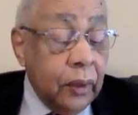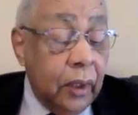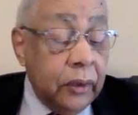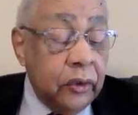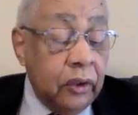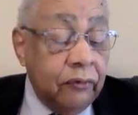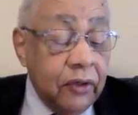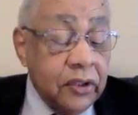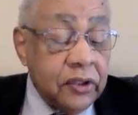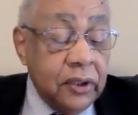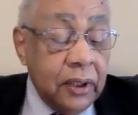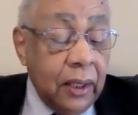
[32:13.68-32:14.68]
a
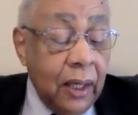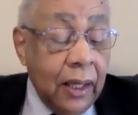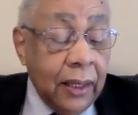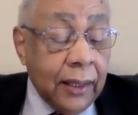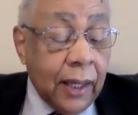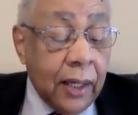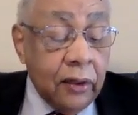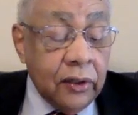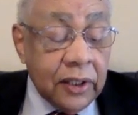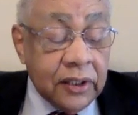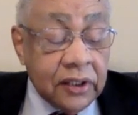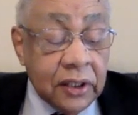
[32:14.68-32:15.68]
university cannot
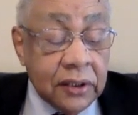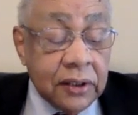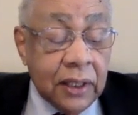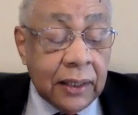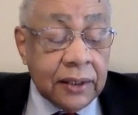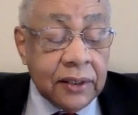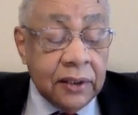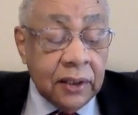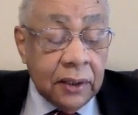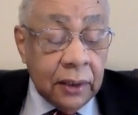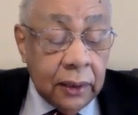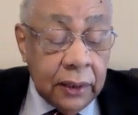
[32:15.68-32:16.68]
exist
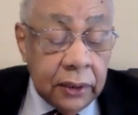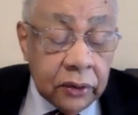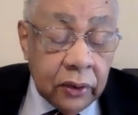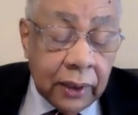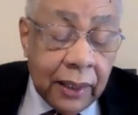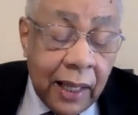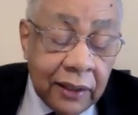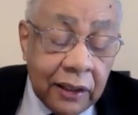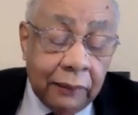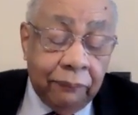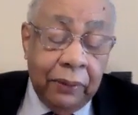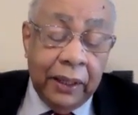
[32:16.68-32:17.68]
externally to the
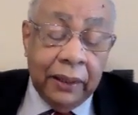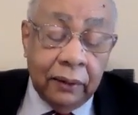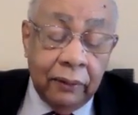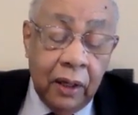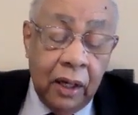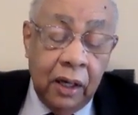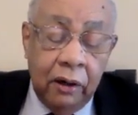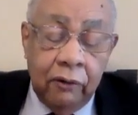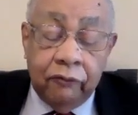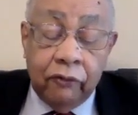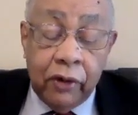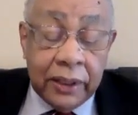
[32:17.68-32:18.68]
Catholic pale,
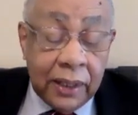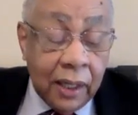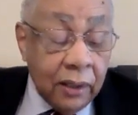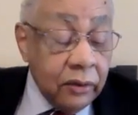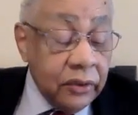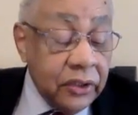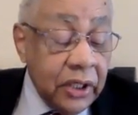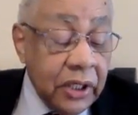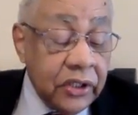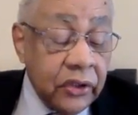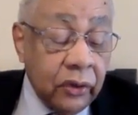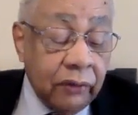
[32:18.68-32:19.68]
for it cannot
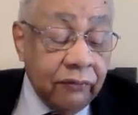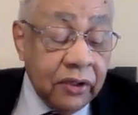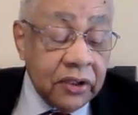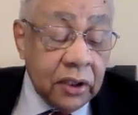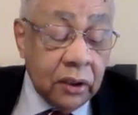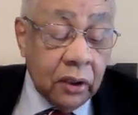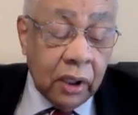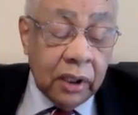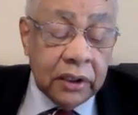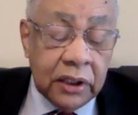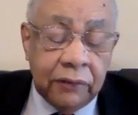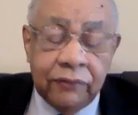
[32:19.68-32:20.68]
teach universal
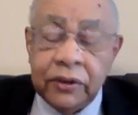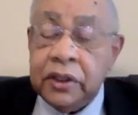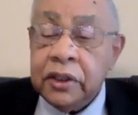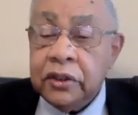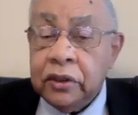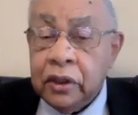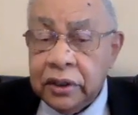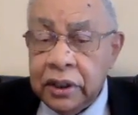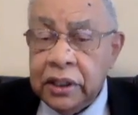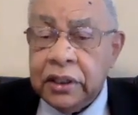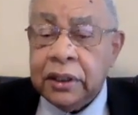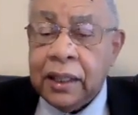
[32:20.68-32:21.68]
knowledge if it does not
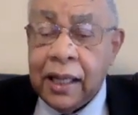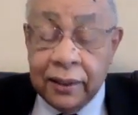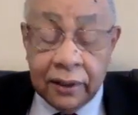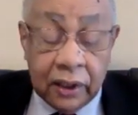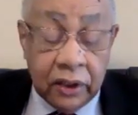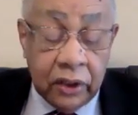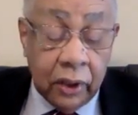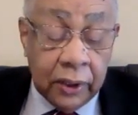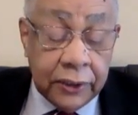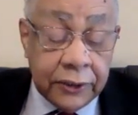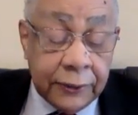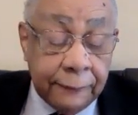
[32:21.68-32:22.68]
teach Catholic
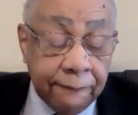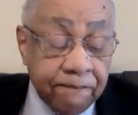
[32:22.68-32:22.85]
theology.